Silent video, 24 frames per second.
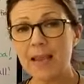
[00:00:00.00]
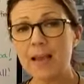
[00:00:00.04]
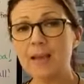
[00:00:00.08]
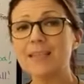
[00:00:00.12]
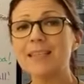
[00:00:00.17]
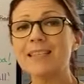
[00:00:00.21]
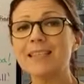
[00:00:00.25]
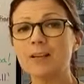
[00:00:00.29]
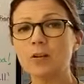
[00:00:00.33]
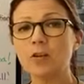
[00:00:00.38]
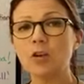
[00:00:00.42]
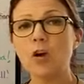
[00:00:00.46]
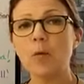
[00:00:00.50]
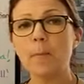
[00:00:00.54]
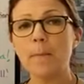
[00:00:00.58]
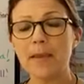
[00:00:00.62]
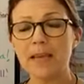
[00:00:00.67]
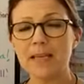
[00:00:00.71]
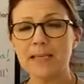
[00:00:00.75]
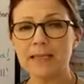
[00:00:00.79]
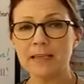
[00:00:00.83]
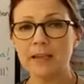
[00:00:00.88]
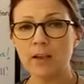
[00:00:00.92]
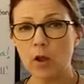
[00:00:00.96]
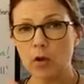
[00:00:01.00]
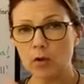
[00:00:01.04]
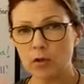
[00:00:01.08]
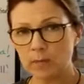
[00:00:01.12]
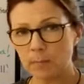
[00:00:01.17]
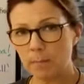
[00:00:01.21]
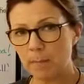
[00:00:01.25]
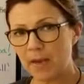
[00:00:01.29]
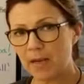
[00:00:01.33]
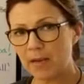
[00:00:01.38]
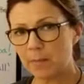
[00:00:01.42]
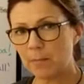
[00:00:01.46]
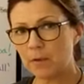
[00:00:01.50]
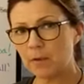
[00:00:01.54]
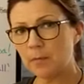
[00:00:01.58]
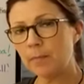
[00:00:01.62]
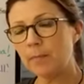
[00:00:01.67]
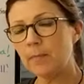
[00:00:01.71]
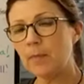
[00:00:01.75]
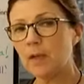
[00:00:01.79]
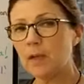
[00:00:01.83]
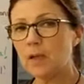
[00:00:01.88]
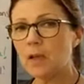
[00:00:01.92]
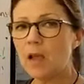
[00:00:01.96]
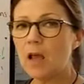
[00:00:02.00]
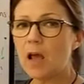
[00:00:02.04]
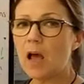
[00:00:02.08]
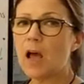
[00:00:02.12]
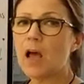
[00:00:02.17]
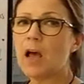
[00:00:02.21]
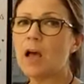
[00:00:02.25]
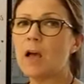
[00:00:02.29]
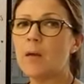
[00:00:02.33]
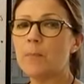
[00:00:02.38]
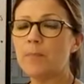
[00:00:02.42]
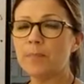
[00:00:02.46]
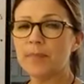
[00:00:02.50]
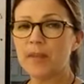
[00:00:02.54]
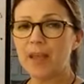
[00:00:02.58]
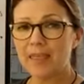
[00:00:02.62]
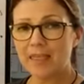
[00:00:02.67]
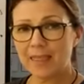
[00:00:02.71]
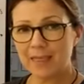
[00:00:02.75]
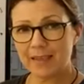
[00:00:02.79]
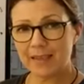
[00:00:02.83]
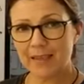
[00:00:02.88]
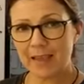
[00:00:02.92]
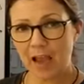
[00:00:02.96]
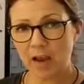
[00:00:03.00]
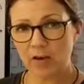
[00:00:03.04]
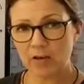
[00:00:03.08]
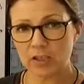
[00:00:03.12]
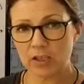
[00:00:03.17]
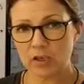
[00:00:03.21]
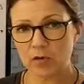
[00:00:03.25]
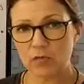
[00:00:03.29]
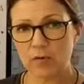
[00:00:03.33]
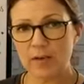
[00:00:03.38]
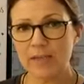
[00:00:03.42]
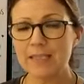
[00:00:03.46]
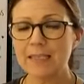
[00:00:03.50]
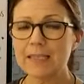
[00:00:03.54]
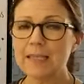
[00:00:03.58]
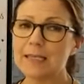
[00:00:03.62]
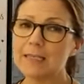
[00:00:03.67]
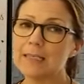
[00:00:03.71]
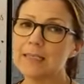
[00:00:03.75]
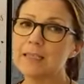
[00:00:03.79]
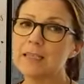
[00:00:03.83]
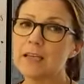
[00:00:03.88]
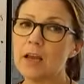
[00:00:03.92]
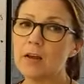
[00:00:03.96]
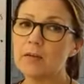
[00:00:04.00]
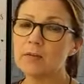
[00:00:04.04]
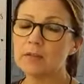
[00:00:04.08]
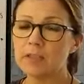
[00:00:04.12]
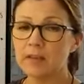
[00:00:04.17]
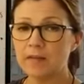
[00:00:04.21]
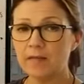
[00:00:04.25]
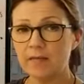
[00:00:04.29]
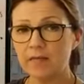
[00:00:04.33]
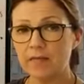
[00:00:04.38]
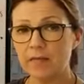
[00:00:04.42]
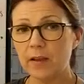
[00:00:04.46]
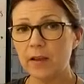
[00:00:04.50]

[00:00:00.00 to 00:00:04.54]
are still not meeting those minimum characteristics in terms of